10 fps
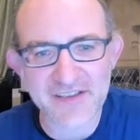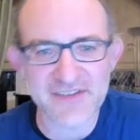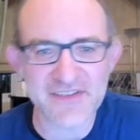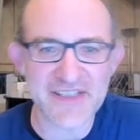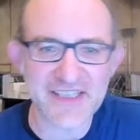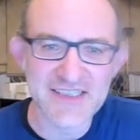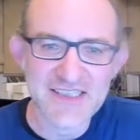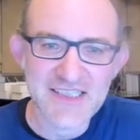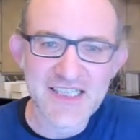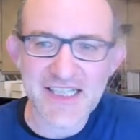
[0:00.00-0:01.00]
And, uh,
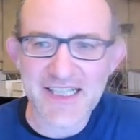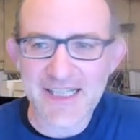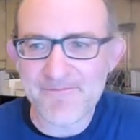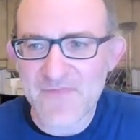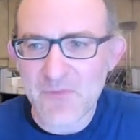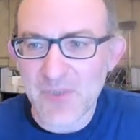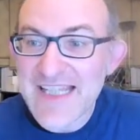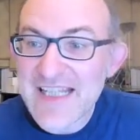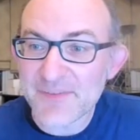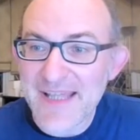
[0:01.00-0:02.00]
um, well,
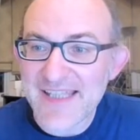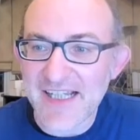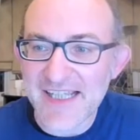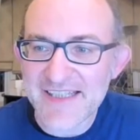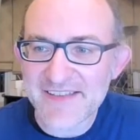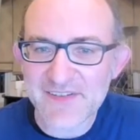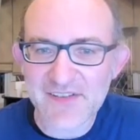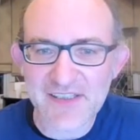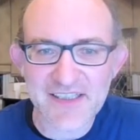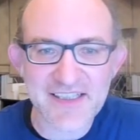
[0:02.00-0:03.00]
Leela's main line is,
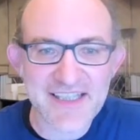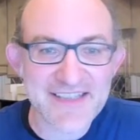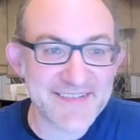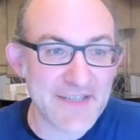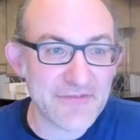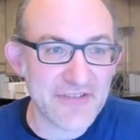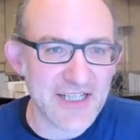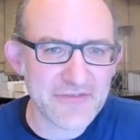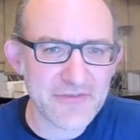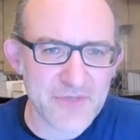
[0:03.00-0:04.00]
uh, is c5,